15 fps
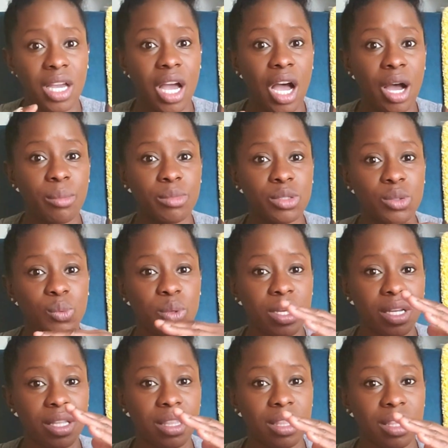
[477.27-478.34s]
comes
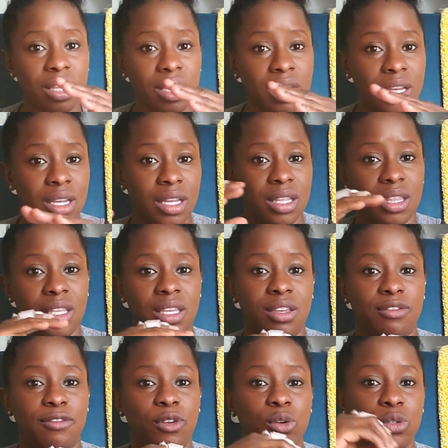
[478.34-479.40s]
with
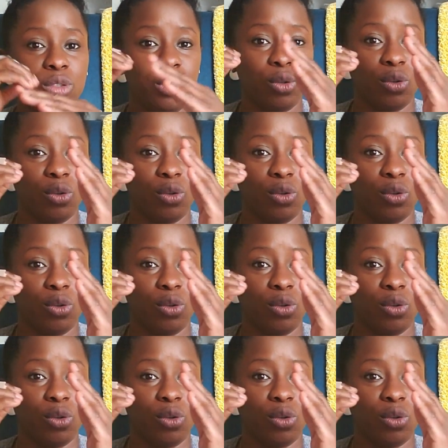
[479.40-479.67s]
the fold